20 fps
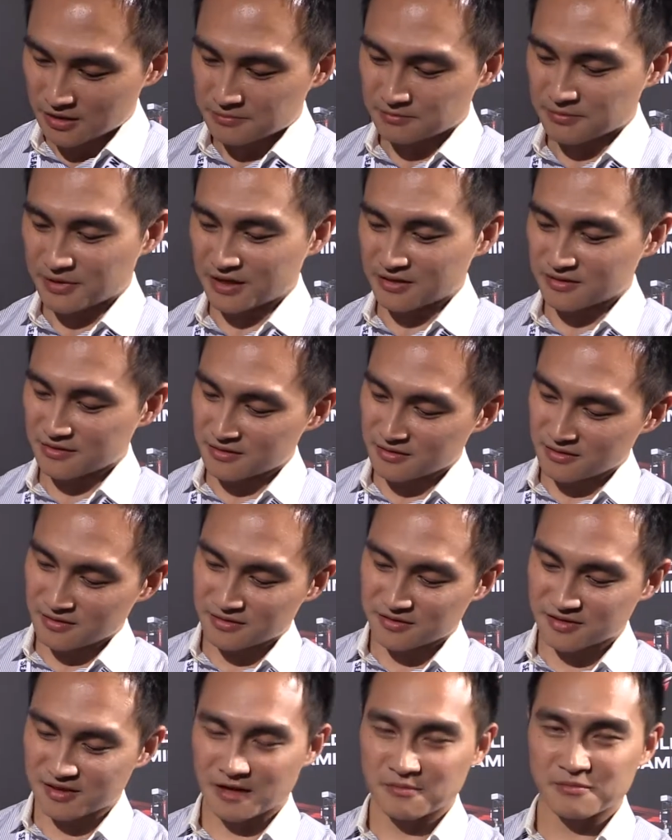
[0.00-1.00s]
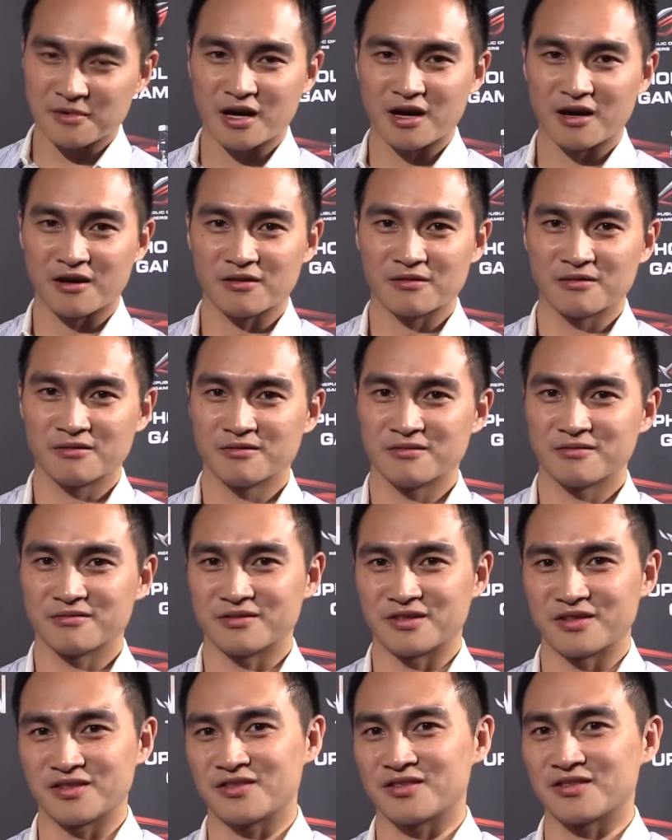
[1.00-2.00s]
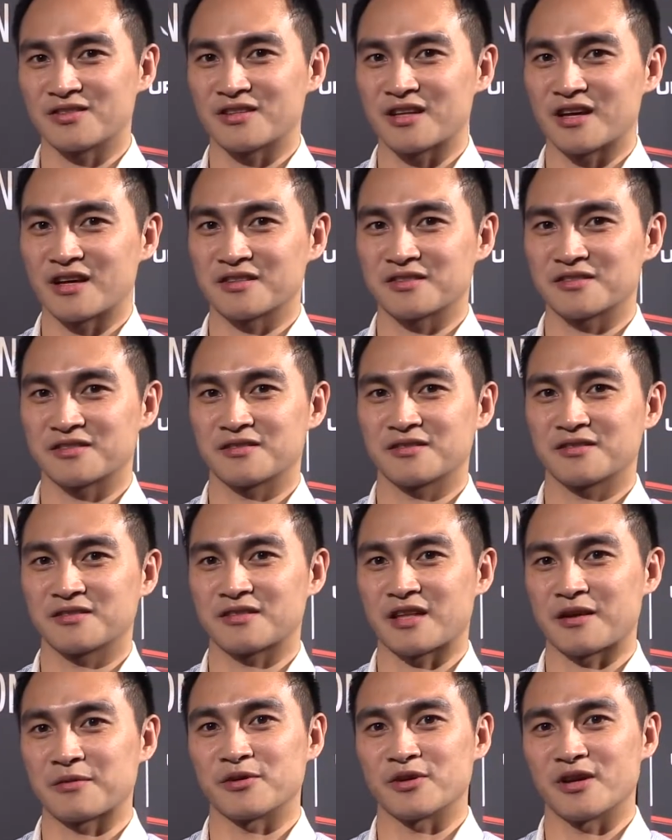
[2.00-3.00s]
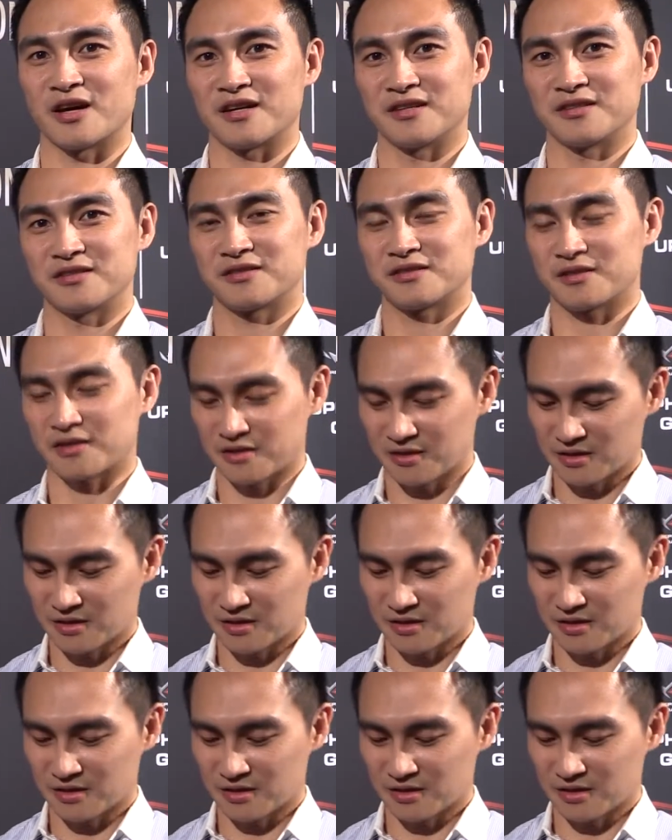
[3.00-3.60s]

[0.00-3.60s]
But somehow this is not stabilized.